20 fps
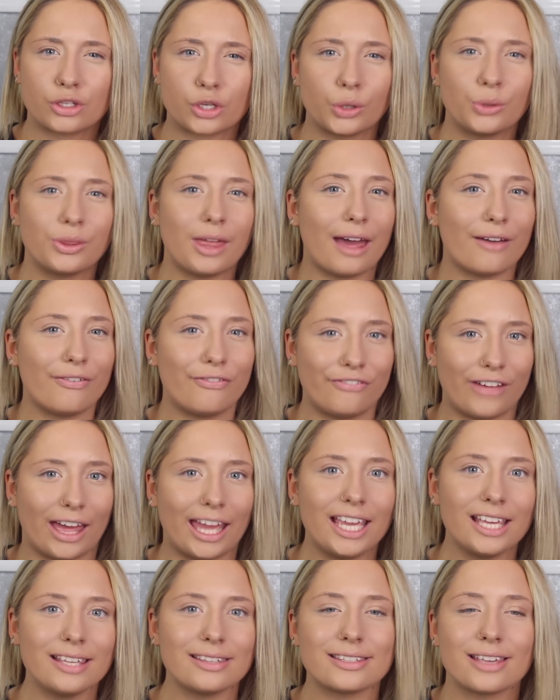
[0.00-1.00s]
to their
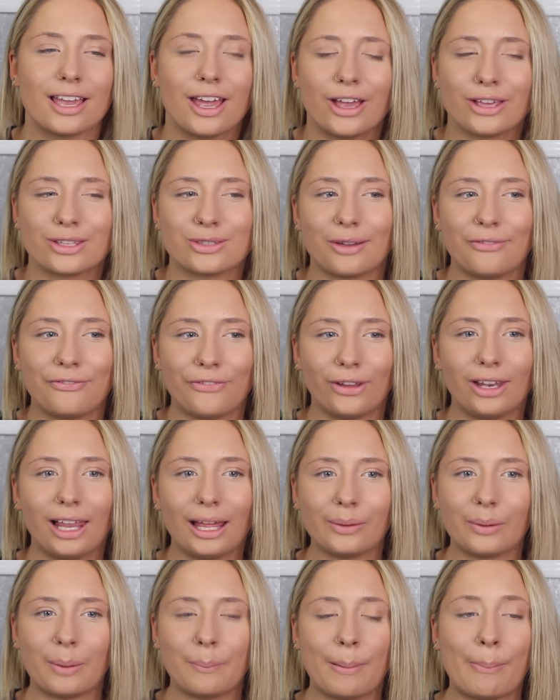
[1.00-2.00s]
face. So I feel
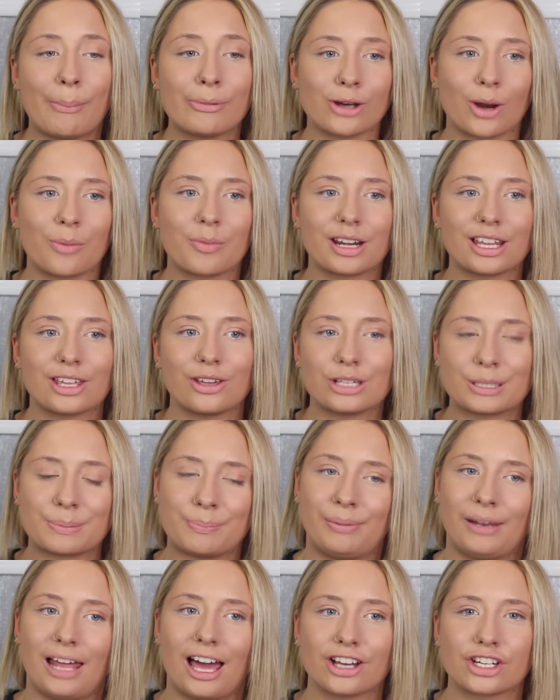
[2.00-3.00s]
like when people don't really use
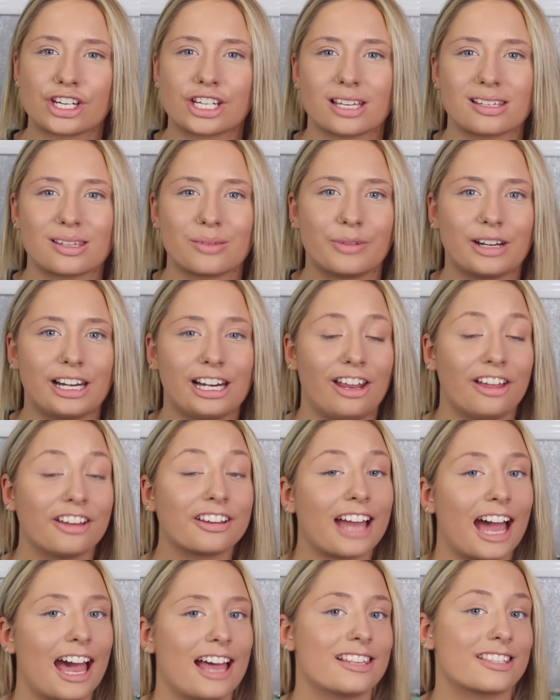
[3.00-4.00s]
blush, it doesn't really
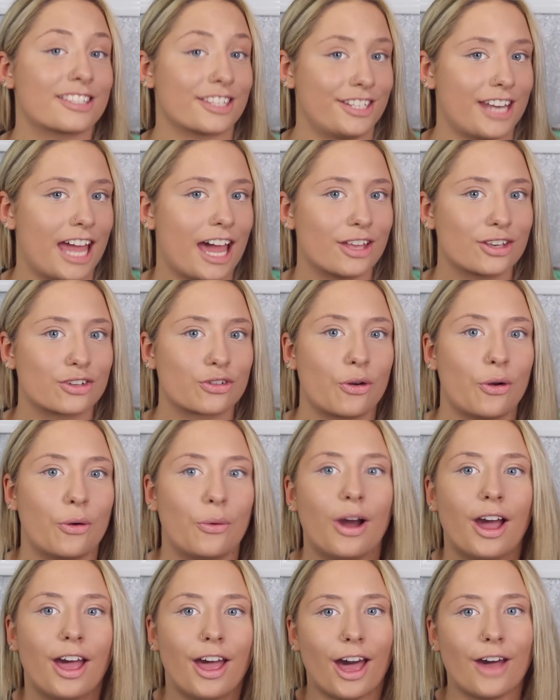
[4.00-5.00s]
look as
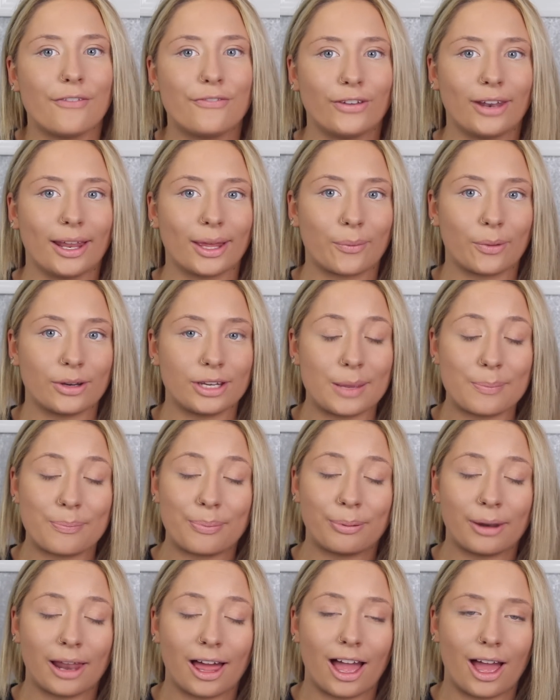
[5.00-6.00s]
natural. I feel like when you
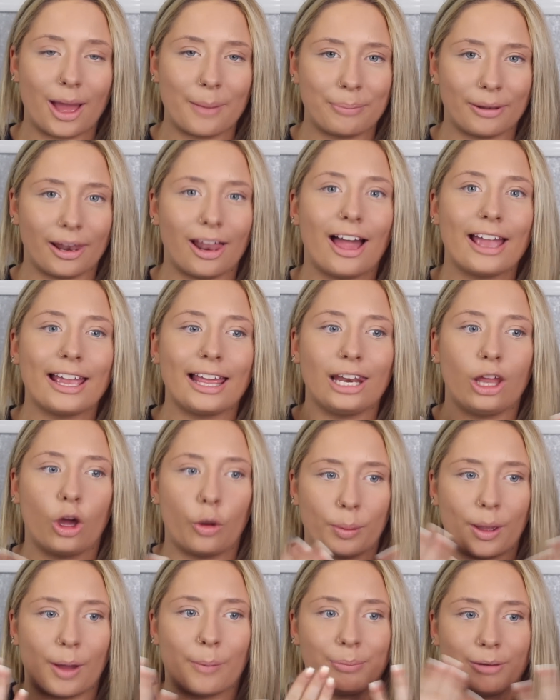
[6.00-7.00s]
apply a
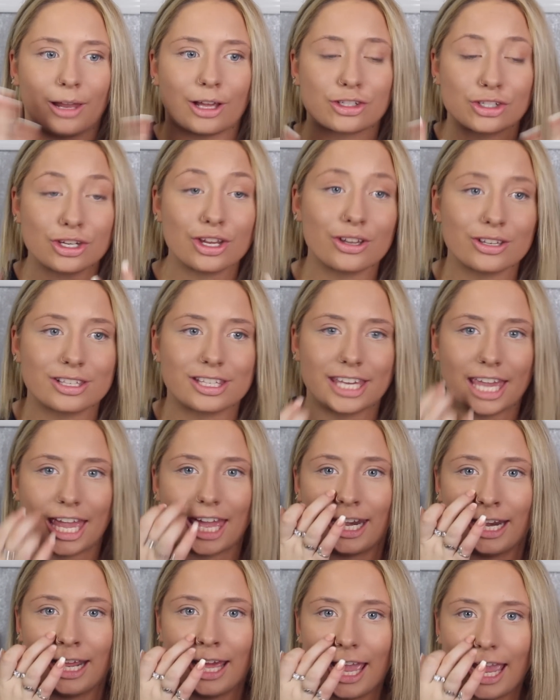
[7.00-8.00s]
little bit of blush to your
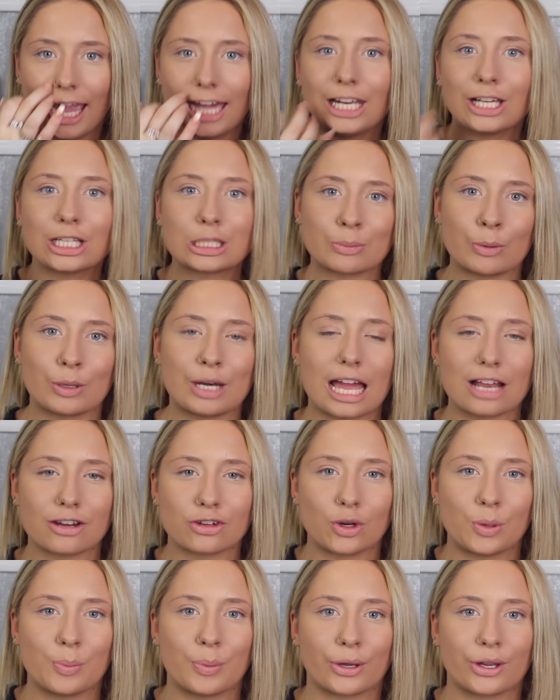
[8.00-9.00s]
skin, it looks more
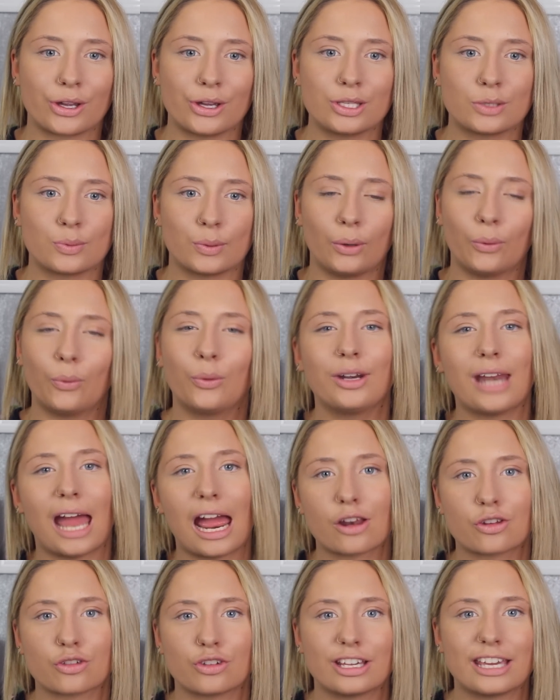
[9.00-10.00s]
natural because we all
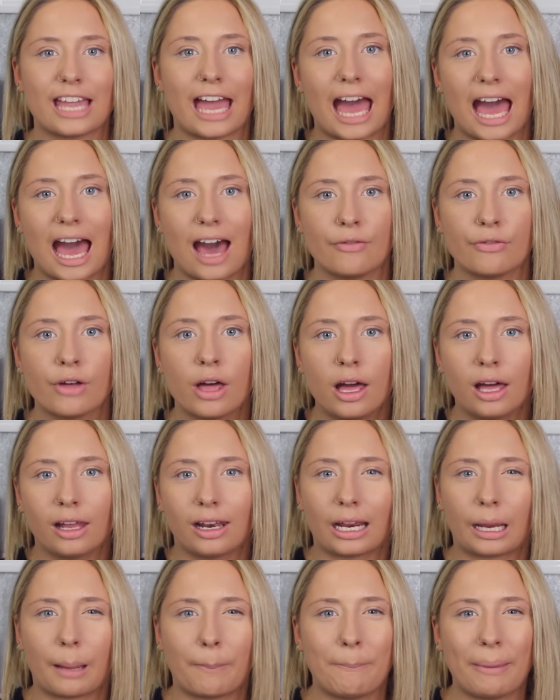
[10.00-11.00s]
naturally have
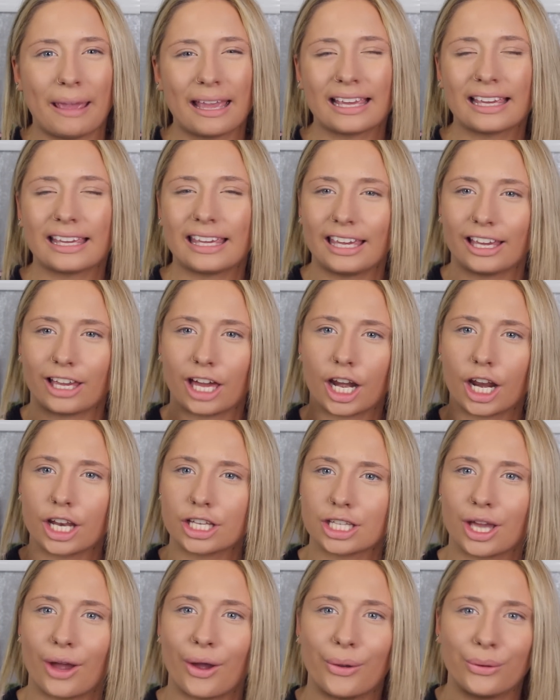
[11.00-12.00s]
like a pinky kind of
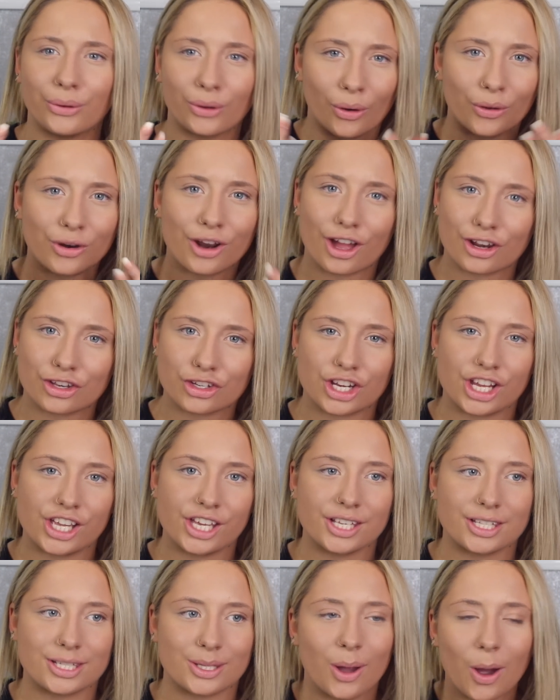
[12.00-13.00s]
tone on our
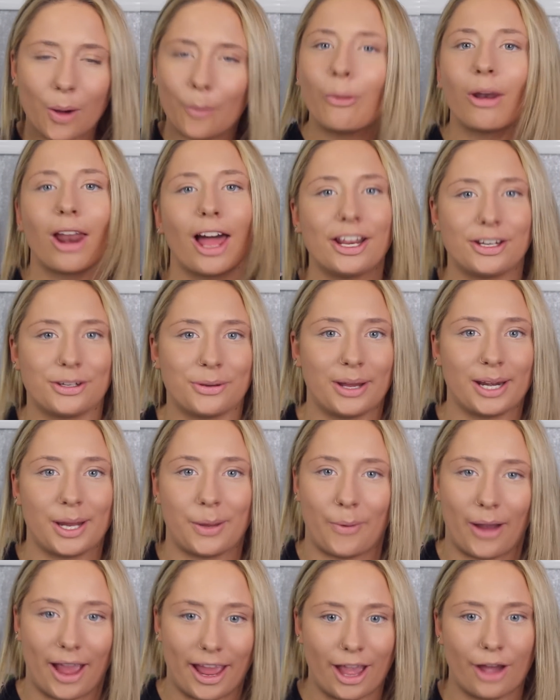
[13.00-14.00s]
cheeks. Well, I do
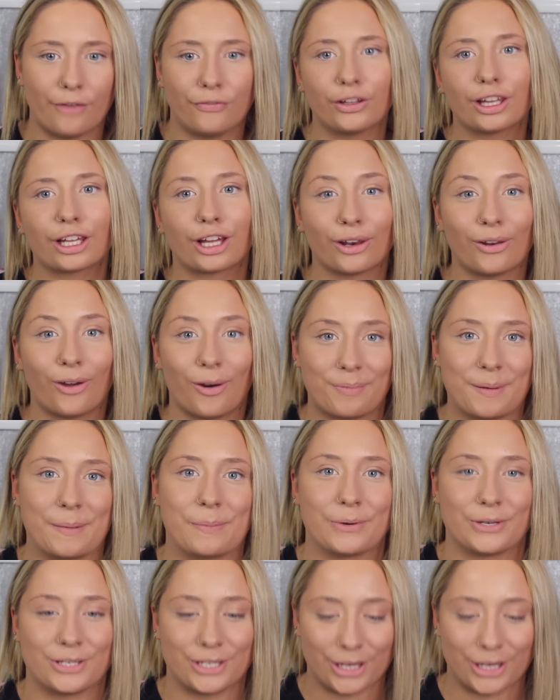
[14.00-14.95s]
anyway. I feel like a lot of people